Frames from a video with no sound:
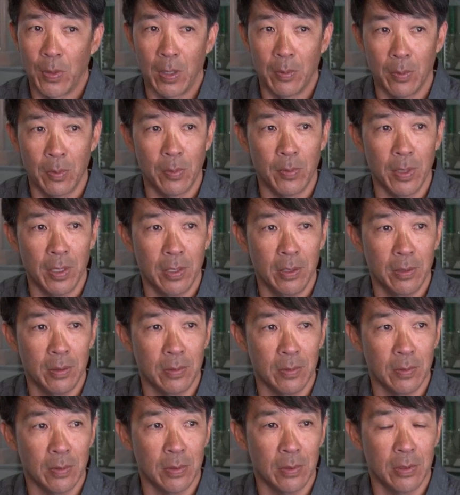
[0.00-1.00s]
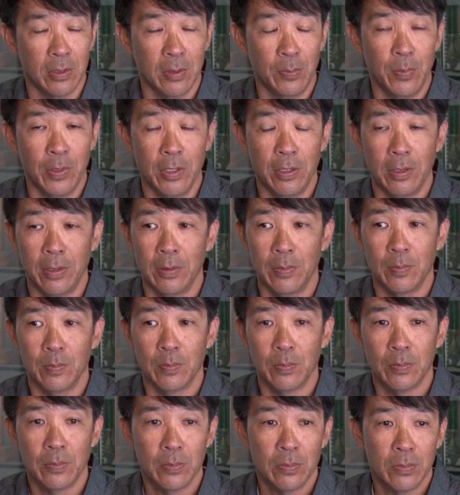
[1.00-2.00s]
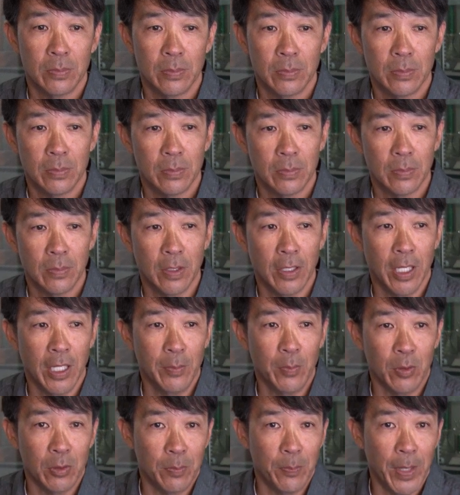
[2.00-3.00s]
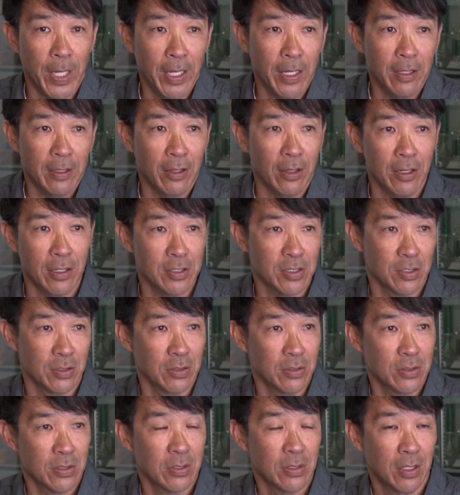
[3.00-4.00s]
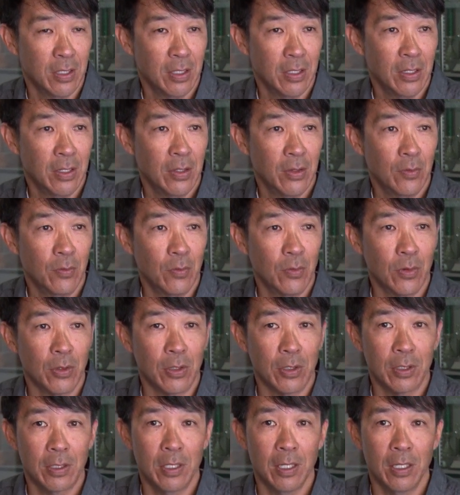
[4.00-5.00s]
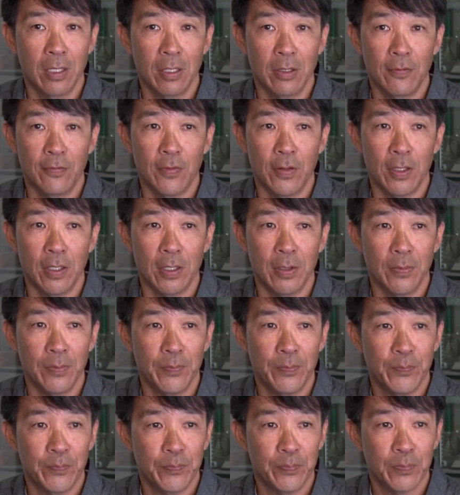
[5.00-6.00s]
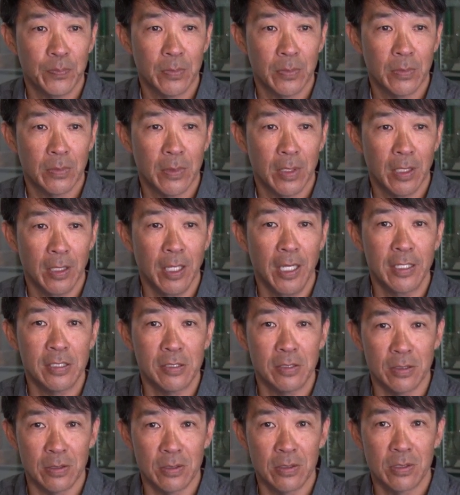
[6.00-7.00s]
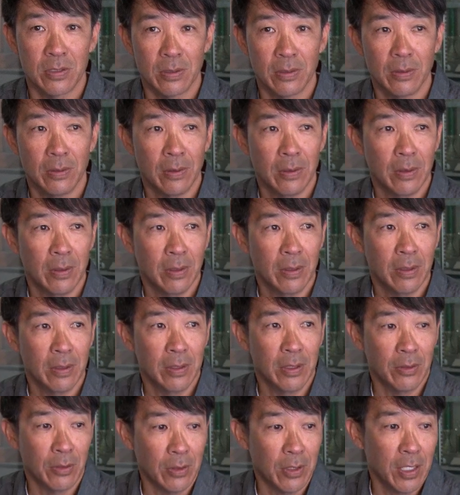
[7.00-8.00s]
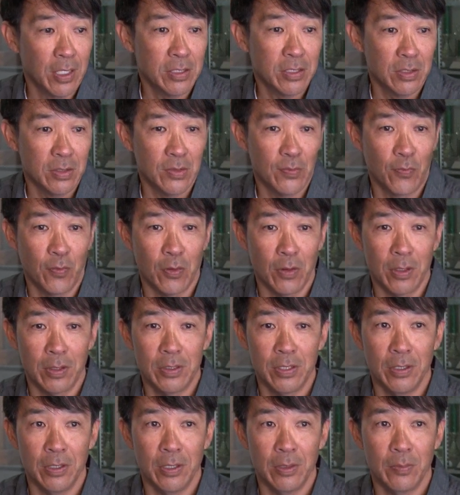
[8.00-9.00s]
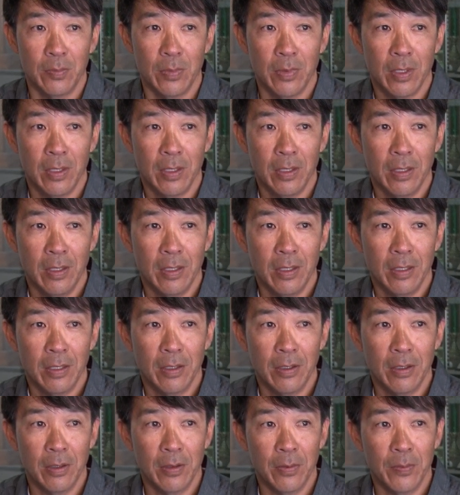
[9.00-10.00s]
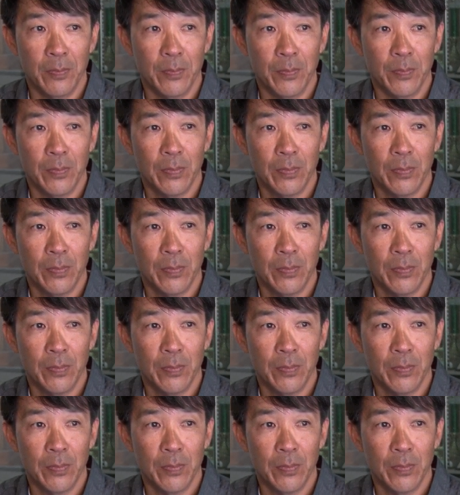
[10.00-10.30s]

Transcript: probably could be labeled bad losses, were kind of uh, lessons. There were lessons for our team. Um,